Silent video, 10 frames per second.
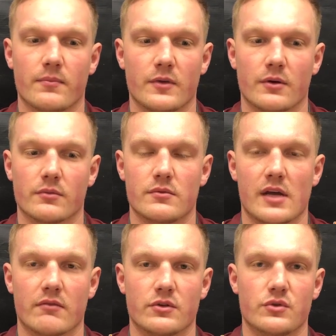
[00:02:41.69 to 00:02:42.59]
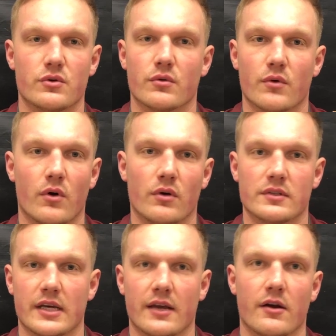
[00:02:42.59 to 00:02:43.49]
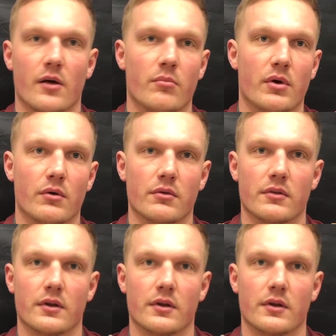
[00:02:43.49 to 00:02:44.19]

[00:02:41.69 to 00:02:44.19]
you know, have a dual role taking on both